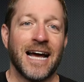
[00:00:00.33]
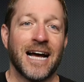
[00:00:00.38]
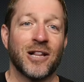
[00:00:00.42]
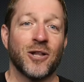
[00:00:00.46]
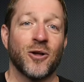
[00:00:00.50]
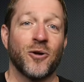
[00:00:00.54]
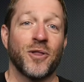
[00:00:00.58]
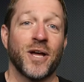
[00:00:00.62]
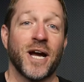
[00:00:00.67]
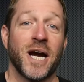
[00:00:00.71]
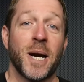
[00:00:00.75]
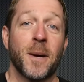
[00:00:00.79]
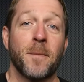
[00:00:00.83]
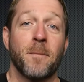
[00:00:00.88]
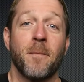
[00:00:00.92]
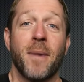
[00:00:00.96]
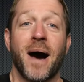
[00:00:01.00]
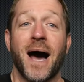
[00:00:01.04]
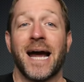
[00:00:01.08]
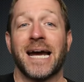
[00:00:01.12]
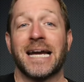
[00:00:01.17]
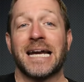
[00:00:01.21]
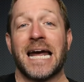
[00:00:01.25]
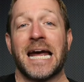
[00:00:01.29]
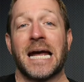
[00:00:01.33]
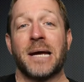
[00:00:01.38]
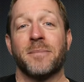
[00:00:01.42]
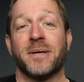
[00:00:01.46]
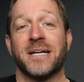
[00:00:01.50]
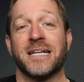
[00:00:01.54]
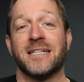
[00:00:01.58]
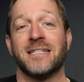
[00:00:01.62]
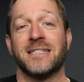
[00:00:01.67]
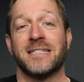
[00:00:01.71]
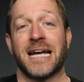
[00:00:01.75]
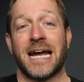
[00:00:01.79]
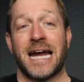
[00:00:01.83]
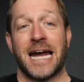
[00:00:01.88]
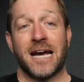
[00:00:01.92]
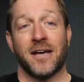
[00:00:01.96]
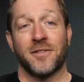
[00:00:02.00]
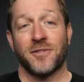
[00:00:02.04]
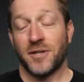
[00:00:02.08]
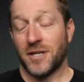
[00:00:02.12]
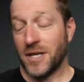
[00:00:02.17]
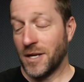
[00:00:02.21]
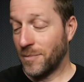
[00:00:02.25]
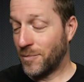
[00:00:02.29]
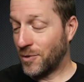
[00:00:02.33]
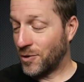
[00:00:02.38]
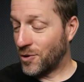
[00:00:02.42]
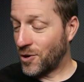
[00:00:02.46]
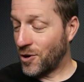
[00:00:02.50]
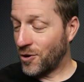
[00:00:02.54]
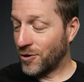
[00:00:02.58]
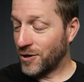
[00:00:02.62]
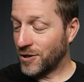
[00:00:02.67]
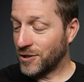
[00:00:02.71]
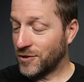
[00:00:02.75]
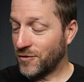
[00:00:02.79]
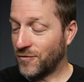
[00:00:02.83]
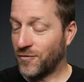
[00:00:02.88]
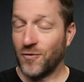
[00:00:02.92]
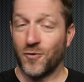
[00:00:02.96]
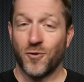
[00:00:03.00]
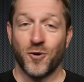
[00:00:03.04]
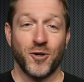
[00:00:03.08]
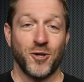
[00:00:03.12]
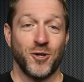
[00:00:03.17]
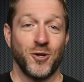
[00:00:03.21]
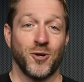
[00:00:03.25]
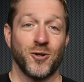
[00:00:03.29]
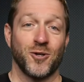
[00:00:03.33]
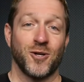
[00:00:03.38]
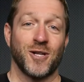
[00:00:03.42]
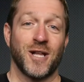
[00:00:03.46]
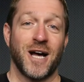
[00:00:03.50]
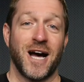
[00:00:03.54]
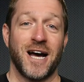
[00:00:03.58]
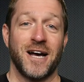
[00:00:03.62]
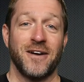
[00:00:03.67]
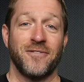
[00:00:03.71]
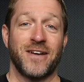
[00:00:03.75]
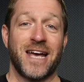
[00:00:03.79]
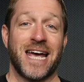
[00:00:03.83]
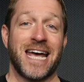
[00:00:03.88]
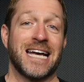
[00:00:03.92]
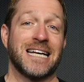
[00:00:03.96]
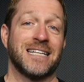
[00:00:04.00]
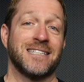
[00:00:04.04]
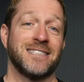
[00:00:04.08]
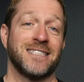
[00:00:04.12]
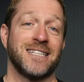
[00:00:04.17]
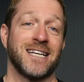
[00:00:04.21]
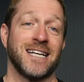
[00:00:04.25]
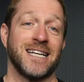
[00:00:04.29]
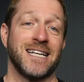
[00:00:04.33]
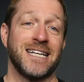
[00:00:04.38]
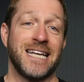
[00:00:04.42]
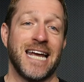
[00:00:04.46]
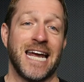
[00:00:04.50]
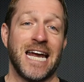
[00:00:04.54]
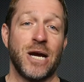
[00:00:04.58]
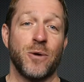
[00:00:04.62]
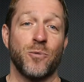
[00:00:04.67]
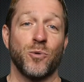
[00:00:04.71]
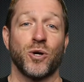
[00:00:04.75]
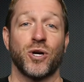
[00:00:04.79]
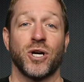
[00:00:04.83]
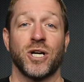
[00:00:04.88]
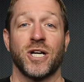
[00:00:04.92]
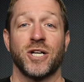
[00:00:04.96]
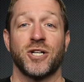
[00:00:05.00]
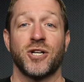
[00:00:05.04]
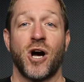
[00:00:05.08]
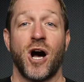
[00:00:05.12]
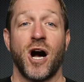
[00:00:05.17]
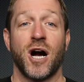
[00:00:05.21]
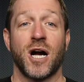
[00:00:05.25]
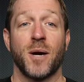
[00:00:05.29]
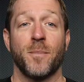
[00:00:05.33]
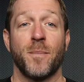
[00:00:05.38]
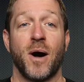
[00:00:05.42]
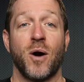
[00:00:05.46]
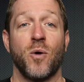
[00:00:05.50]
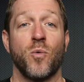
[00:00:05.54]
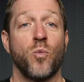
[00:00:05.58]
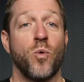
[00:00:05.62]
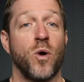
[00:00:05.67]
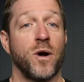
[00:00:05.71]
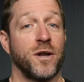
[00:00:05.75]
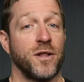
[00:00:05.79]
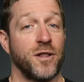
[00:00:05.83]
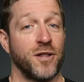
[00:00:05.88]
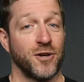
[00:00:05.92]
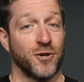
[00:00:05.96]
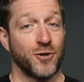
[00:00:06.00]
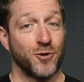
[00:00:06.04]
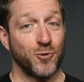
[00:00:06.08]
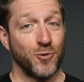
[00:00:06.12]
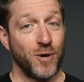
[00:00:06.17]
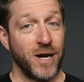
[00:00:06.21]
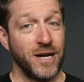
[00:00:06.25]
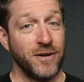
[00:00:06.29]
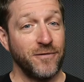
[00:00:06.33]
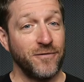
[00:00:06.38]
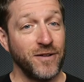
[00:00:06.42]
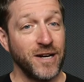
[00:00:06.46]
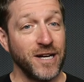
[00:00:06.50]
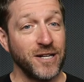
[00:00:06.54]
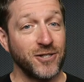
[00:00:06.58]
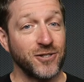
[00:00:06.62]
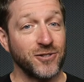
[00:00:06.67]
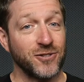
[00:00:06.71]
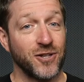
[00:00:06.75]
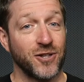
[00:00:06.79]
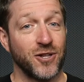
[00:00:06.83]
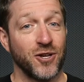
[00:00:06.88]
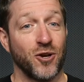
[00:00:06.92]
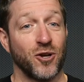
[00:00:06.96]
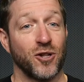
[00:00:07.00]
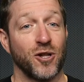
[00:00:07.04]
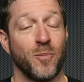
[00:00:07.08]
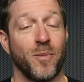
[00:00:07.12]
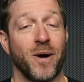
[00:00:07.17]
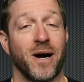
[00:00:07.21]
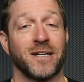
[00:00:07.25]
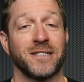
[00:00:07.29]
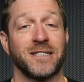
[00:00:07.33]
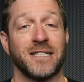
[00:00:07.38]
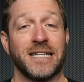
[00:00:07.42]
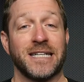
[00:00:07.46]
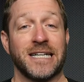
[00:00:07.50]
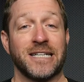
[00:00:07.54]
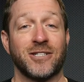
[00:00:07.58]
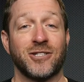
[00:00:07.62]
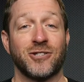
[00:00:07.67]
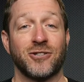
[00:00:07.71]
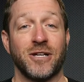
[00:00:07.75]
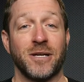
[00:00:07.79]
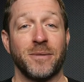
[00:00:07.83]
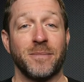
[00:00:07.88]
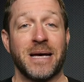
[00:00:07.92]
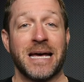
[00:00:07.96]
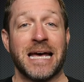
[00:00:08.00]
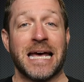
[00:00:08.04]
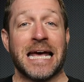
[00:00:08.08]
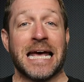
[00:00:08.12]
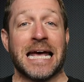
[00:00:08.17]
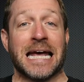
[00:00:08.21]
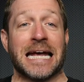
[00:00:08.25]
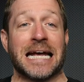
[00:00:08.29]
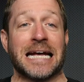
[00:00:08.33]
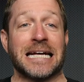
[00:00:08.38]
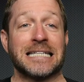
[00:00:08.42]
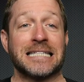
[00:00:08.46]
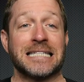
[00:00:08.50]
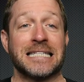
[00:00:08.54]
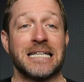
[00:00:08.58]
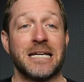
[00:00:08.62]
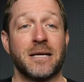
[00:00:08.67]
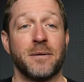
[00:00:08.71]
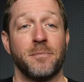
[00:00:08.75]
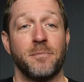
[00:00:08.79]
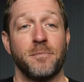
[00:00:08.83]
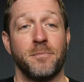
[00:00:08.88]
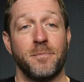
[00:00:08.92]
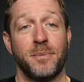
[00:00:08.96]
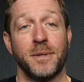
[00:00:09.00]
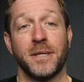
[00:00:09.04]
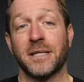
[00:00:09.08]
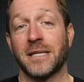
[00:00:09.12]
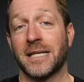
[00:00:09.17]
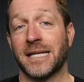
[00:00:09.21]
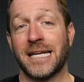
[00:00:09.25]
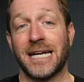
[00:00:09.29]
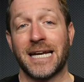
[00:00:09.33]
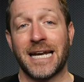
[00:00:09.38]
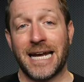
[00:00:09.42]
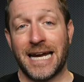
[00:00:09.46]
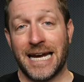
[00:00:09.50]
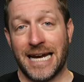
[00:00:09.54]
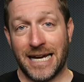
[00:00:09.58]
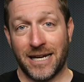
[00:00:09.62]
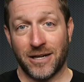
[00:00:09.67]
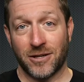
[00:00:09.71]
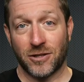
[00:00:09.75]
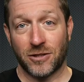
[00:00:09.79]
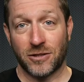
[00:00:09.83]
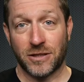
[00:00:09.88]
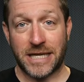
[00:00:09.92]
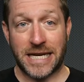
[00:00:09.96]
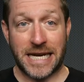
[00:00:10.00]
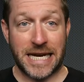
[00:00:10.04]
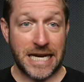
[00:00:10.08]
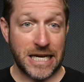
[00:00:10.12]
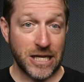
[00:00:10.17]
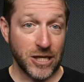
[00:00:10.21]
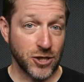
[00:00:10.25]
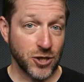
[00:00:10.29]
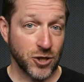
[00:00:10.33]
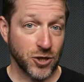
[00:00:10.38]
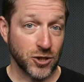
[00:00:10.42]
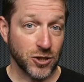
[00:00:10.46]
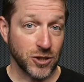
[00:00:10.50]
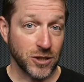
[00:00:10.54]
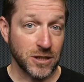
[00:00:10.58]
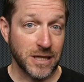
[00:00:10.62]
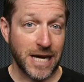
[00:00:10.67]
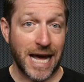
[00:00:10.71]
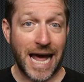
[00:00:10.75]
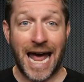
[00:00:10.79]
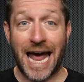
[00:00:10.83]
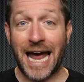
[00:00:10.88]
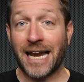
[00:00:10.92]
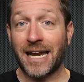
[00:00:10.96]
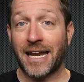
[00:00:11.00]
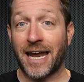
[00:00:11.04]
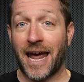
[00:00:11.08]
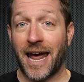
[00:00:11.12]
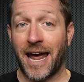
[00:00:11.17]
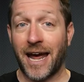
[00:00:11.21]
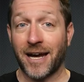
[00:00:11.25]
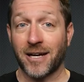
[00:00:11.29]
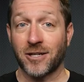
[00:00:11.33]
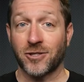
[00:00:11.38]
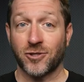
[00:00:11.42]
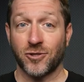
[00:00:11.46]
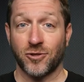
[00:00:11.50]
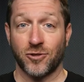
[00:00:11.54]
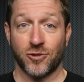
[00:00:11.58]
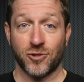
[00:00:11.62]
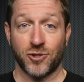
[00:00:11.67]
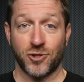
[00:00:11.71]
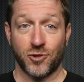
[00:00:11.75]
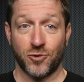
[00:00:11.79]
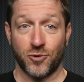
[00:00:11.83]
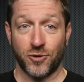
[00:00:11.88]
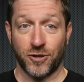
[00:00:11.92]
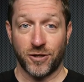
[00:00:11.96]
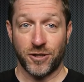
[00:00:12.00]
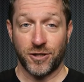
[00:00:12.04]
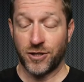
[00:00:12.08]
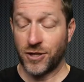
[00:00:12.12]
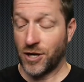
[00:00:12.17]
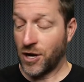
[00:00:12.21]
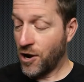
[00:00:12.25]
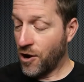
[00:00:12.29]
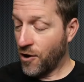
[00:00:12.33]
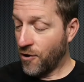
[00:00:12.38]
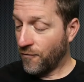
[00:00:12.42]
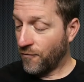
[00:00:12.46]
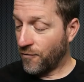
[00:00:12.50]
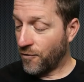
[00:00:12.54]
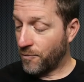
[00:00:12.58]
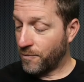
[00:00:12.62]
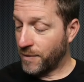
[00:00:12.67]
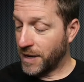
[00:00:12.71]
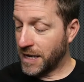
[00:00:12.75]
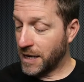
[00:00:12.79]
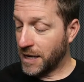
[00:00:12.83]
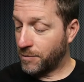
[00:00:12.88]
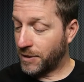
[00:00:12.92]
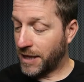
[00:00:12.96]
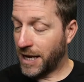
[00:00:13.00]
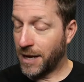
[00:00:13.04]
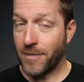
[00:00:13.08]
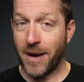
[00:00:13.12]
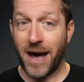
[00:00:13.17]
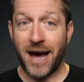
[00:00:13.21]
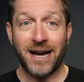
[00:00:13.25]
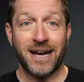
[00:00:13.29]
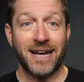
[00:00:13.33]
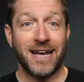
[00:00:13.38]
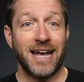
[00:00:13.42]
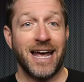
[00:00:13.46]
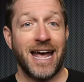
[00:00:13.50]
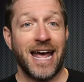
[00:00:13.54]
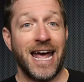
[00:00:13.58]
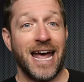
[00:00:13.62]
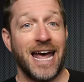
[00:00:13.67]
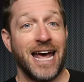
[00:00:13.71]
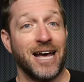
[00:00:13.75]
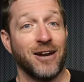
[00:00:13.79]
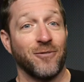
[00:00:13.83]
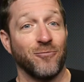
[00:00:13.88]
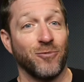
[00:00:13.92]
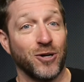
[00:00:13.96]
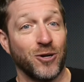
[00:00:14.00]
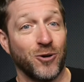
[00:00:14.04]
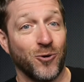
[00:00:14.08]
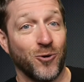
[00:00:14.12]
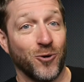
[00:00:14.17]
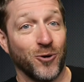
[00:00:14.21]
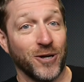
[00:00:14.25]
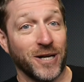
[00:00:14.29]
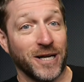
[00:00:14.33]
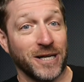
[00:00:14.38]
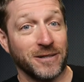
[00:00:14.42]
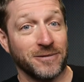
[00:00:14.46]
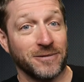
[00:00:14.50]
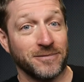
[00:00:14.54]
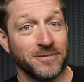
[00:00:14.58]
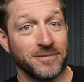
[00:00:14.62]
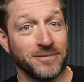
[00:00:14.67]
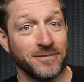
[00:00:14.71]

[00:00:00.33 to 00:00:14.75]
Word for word: Hello there, my name is Anthony Barocas for YoloLiv, and today we're going to talk about one of the great features of the YoloBox in InStream. It's the ability to handle internal and external storage for media playback and recording.